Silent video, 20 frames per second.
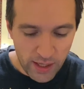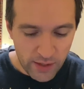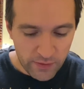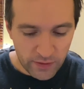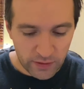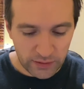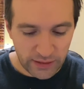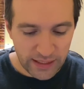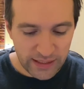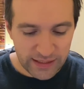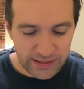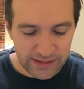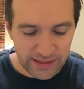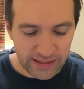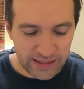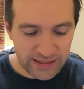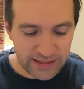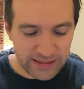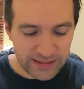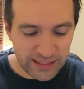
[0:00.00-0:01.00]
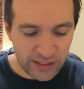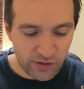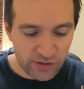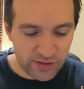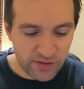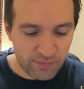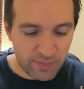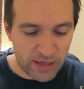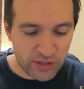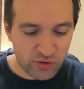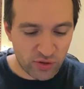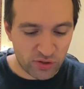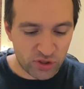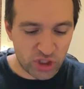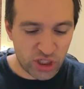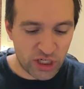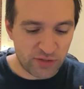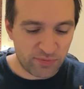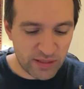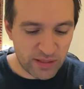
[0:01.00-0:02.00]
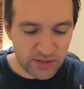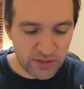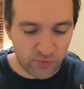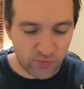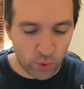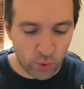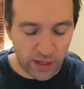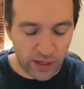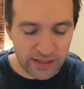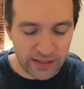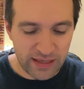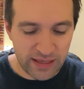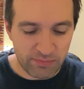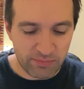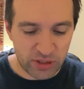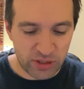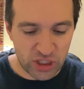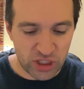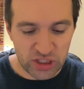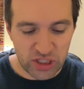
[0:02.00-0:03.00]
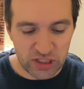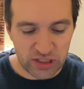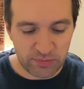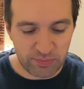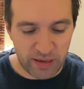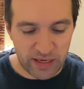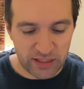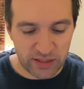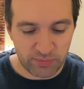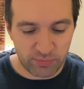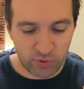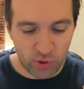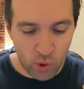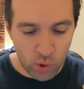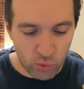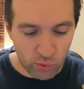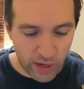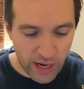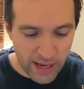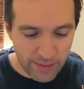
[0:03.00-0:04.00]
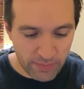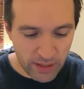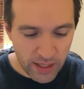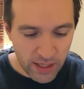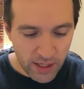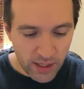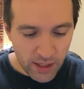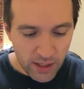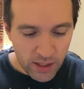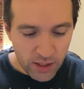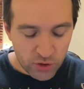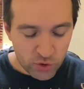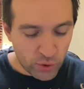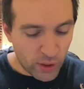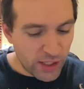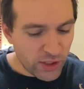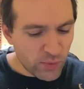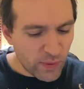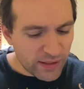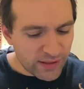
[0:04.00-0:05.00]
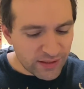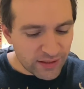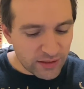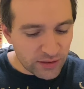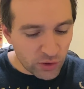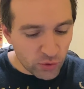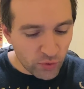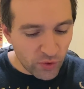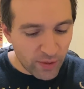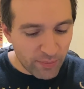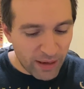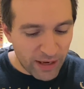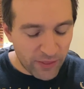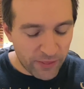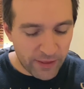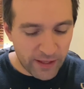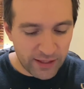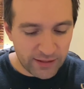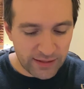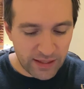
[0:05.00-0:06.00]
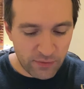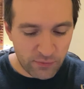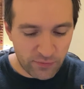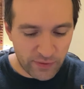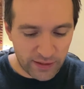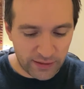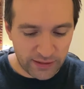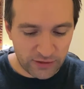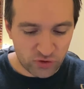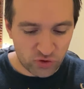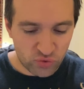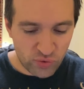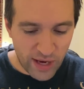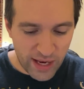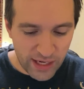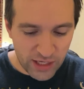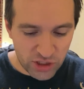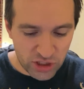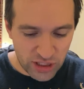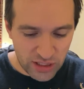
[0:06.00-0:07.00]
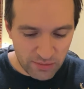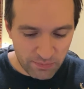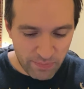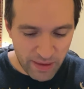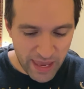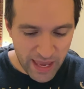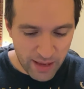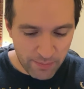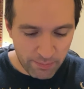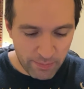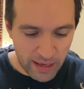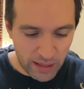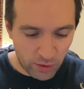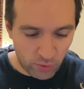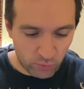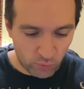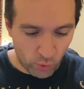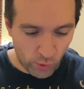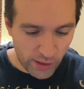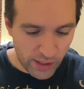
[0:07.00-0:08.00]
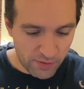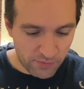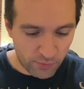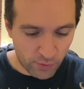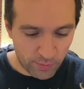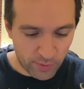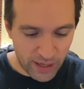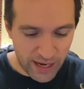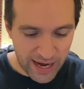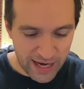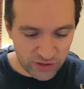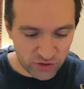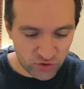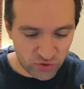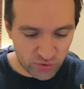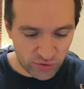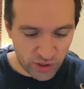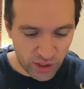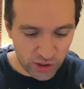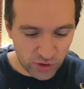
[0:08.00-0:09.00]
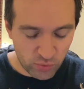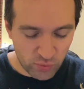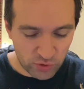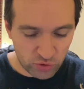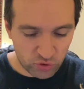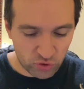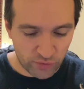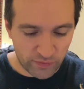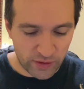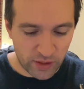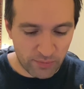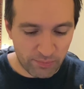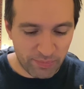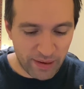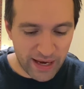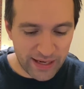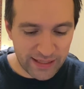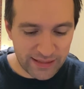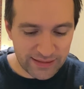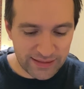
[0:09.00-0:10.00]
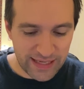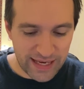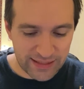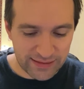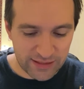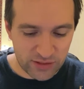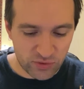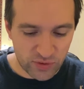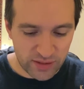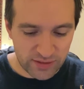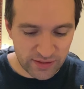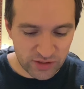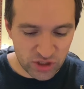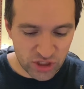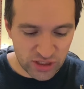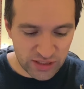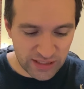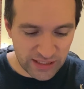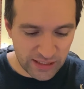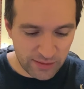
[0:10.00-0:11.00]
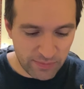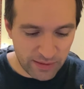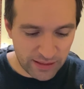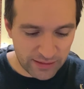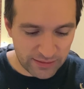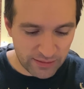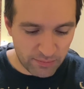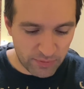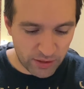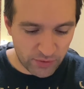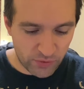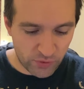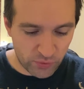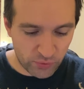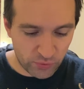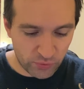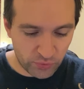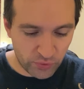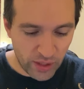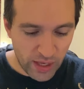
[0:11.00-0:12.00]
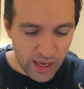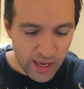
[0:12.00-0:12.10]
the latest in a series of major achievements for its ambitious space program. Trying to exclude them, I think, is a failing strategy. Pam Melroy, a former astronaut who is serving on Biden's NASA transition team and is among those